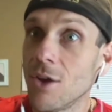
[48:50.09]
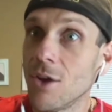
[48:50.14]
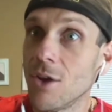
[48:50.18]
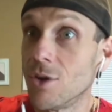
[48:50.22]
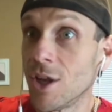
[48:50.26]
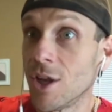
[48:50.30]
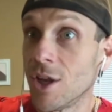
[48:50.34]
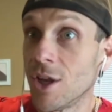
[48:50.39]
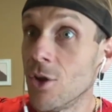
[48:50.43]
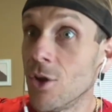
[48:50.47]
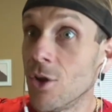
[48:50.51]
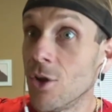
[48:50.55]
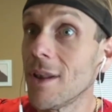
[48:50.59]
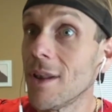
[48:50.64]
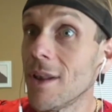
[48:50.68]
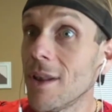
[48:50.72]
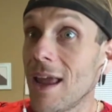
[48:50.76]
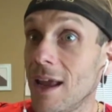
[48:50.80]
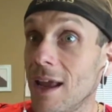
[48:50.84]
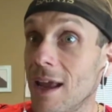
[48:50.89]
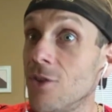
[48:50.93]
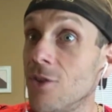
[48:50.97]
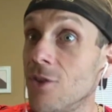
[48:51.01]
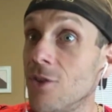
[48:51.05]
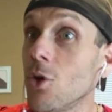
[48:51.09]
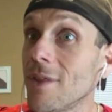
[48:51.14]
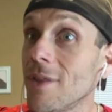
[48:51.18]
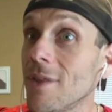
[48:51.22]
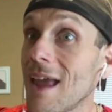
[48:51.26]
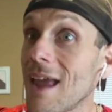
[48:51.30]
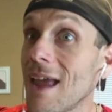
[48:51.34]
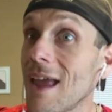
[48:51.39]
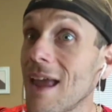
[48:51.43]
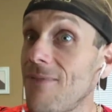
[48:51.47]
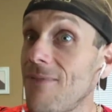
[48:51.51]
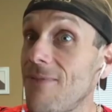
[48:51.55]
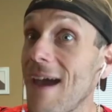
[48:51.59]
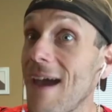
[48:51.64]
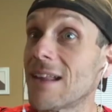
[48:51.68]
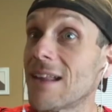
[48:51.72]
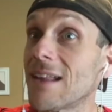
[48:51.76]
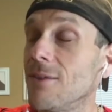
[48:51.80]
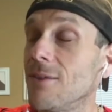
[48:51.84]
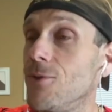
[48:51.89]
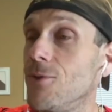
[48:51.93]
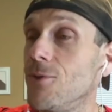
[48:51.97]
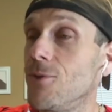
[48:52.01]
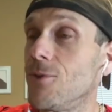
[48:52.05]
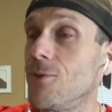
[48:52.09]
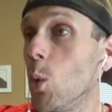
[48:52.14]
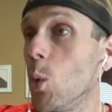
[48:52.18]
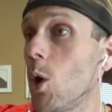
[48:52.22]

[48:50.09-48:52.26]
ignore that fact if you